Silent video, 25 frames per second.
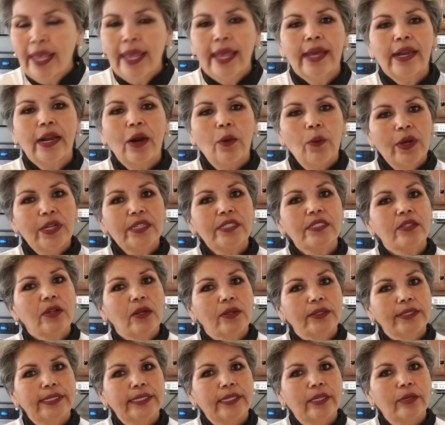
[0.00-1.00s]
And I want
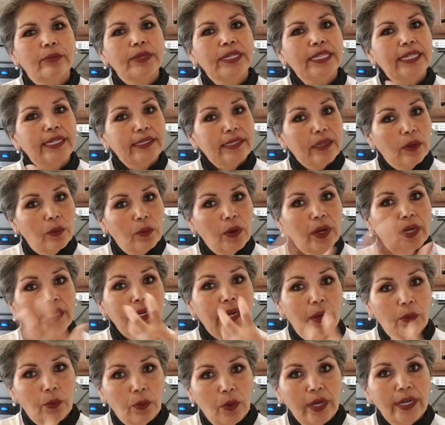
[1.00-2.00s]
salt in there because I
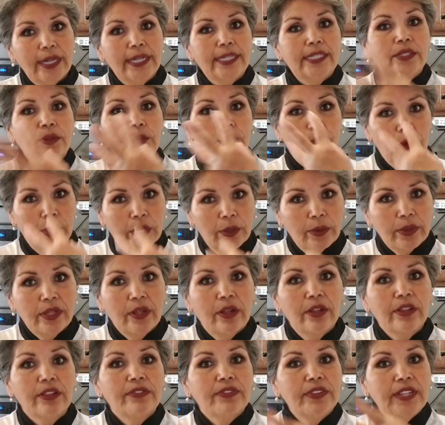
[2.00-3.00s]
want it to work with
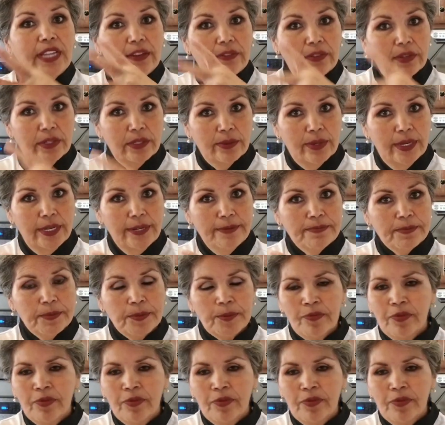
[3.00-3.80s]
all the flavors, right?